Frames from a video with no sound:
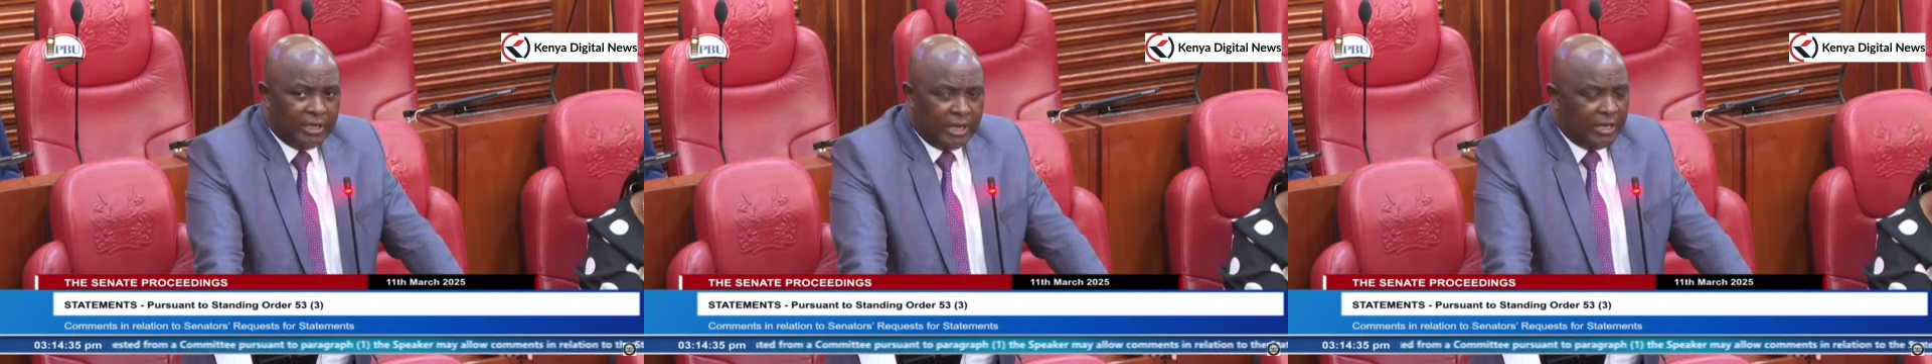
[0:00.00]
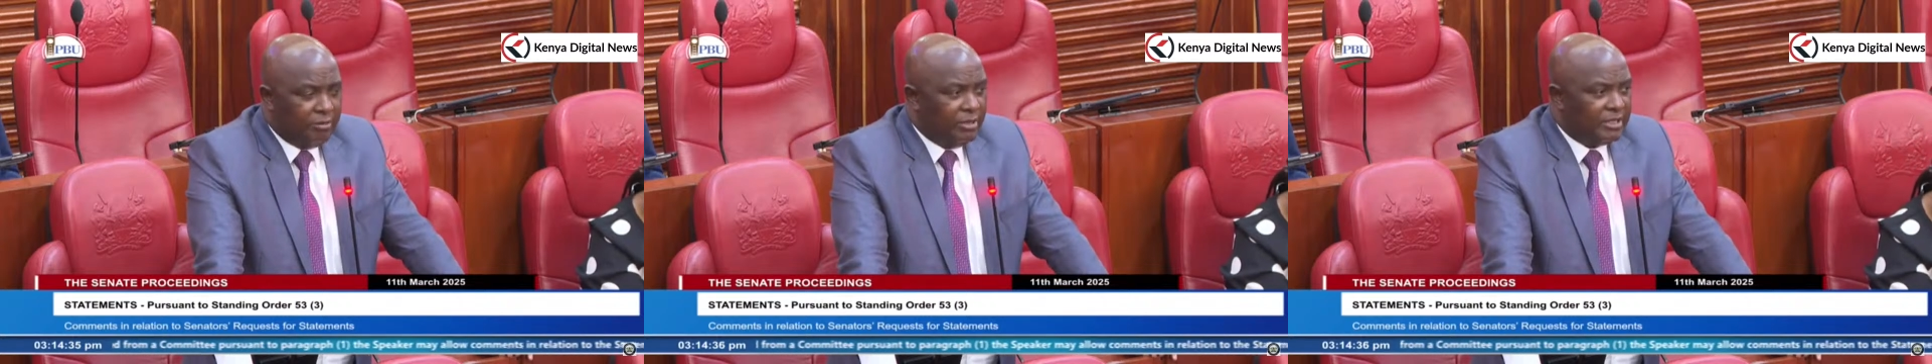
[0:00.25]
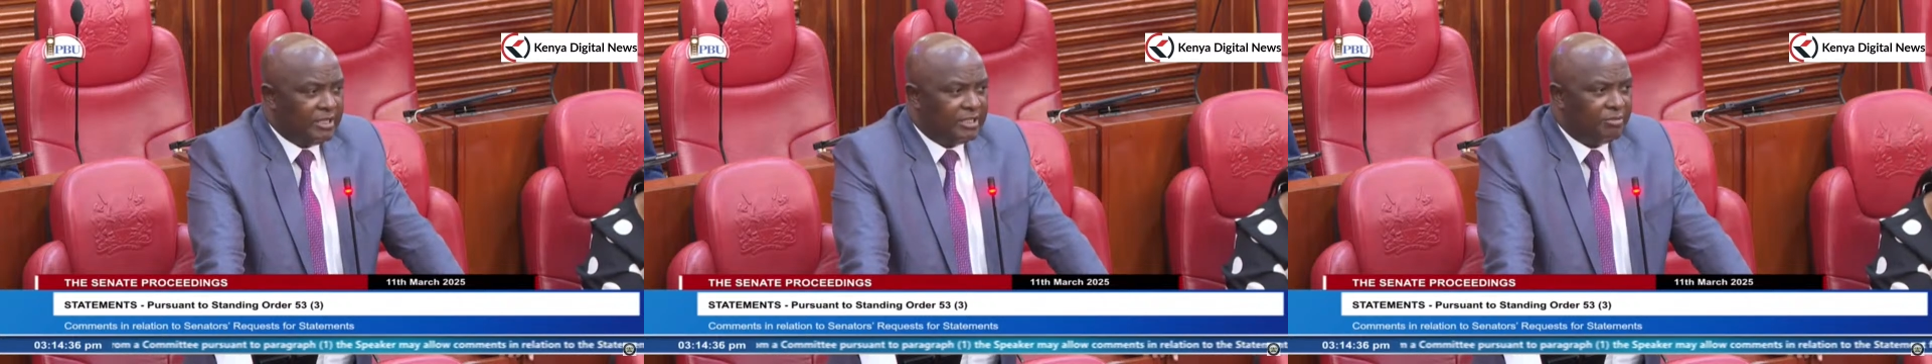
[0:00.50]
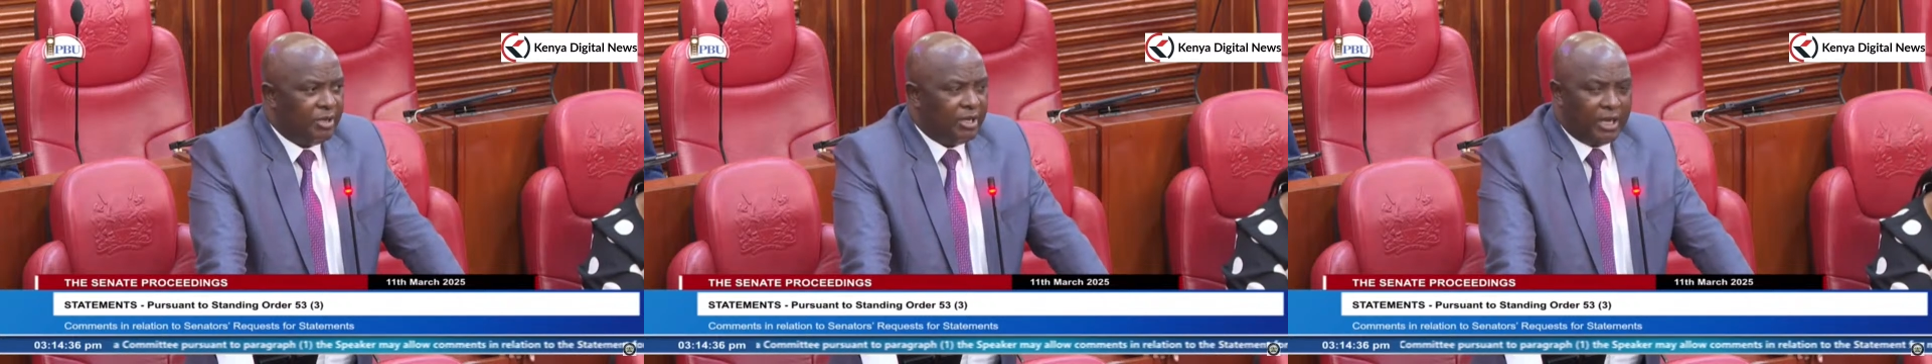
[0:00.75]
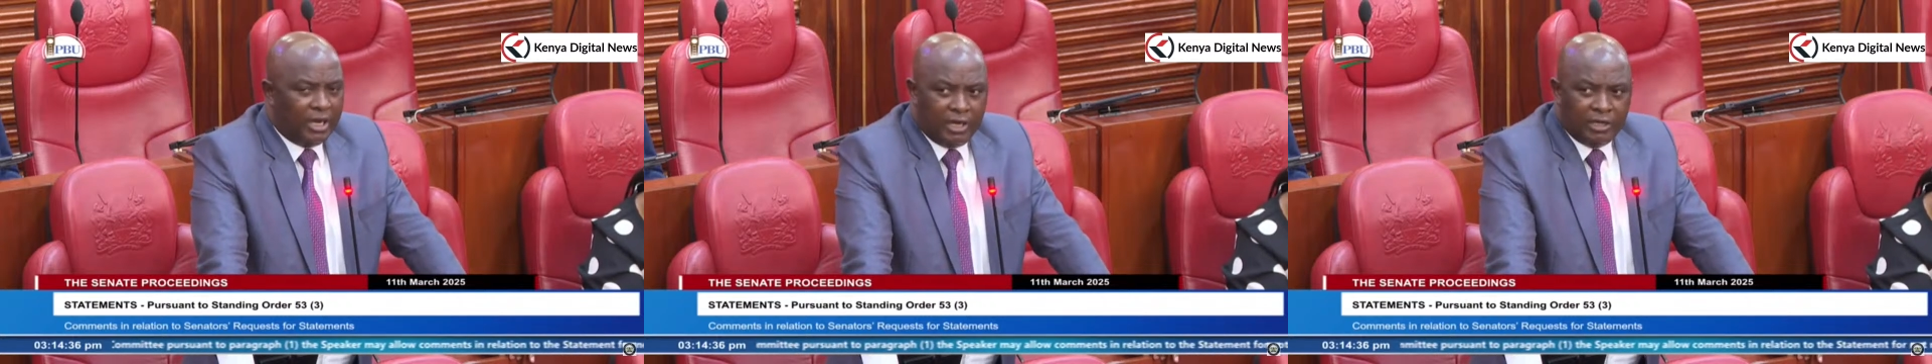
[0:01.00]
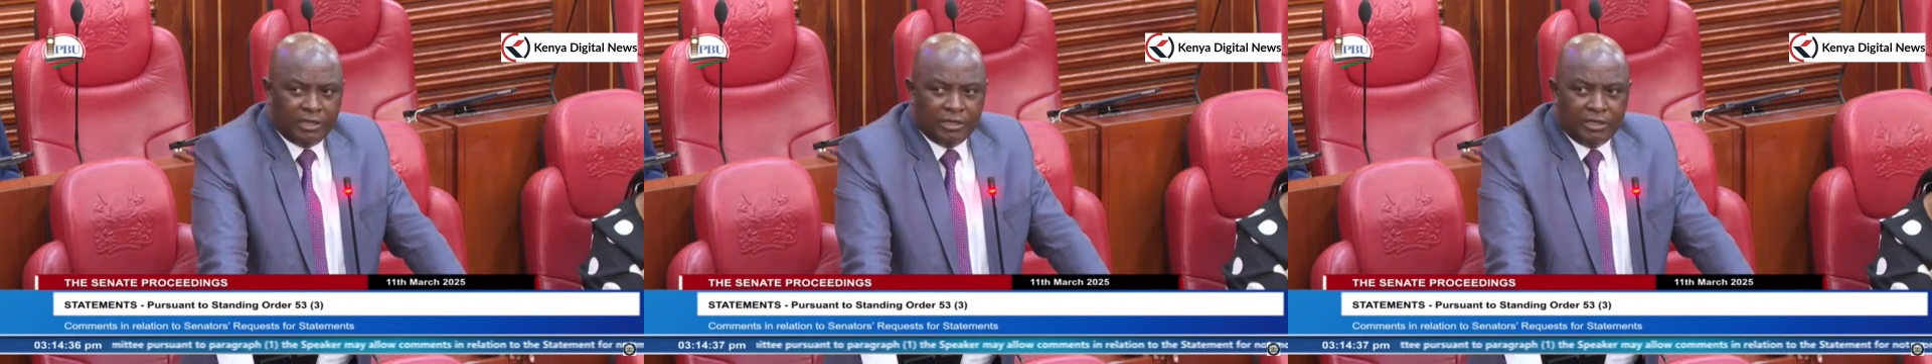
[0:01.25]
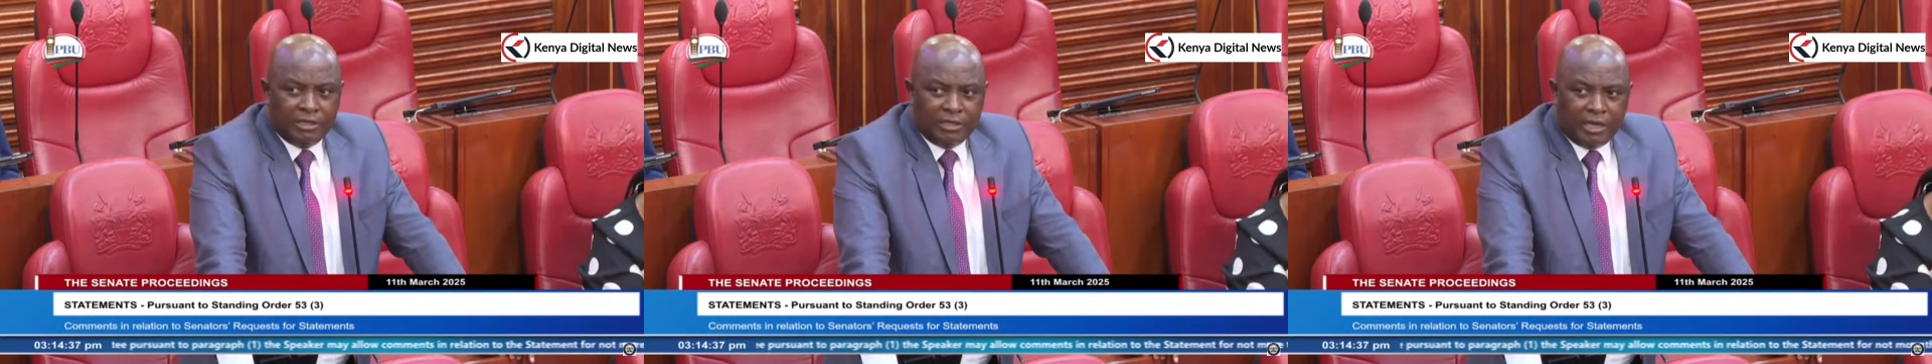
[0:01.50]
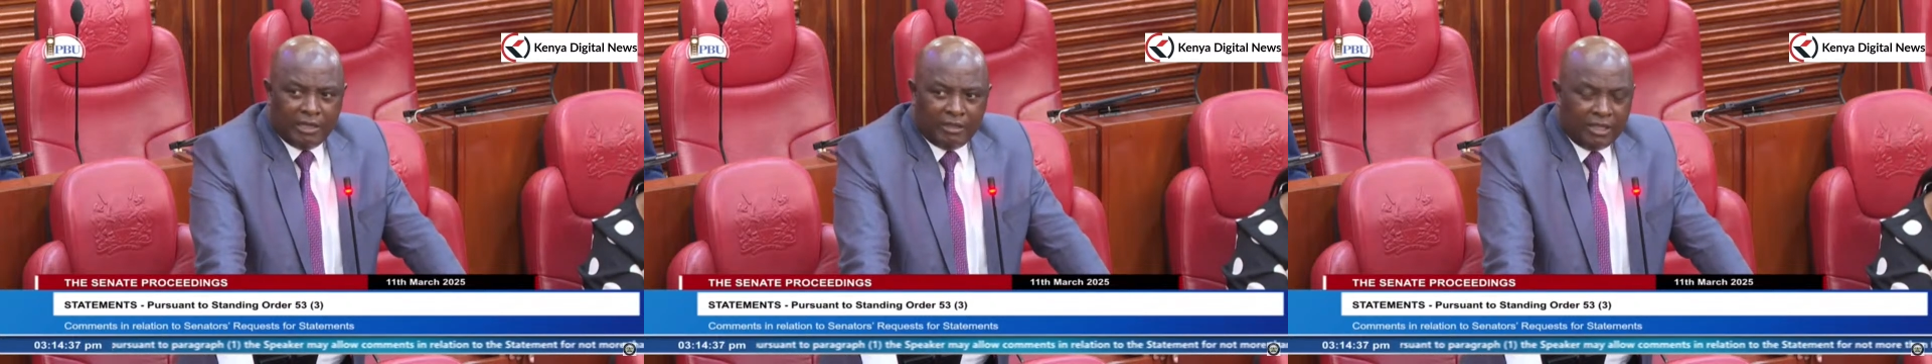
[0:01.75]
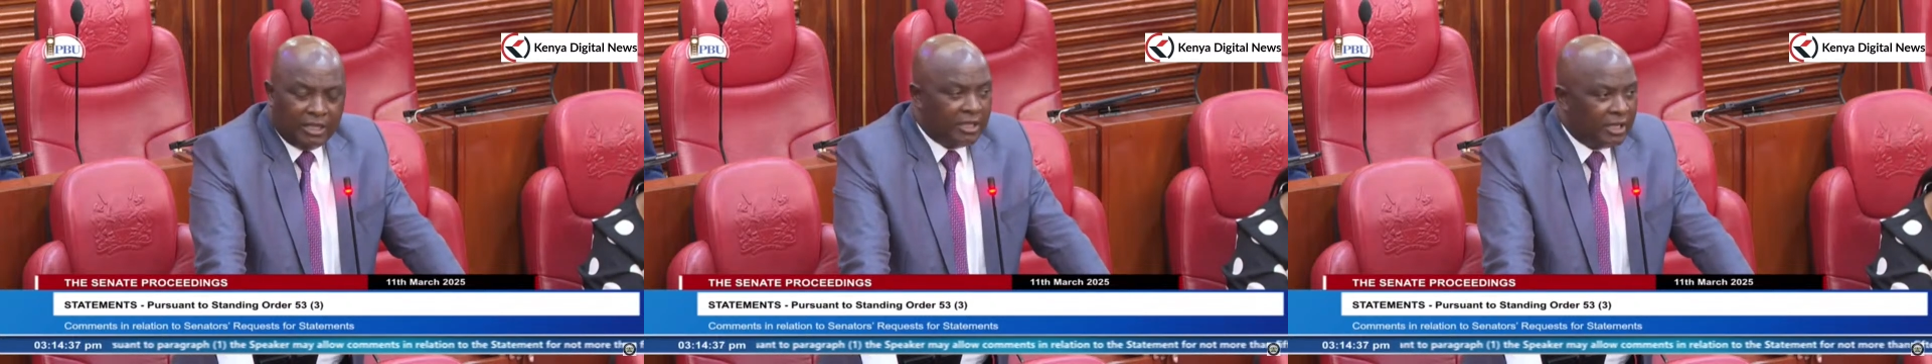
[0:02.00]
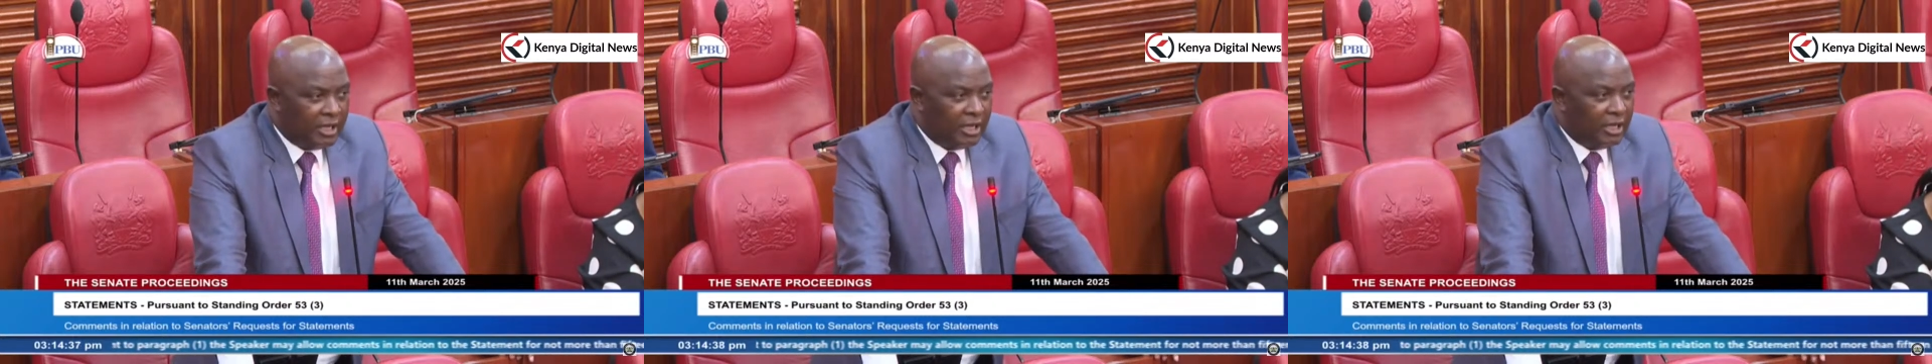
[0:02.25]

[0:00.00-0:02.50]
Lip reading: And Mr. Speaker, I think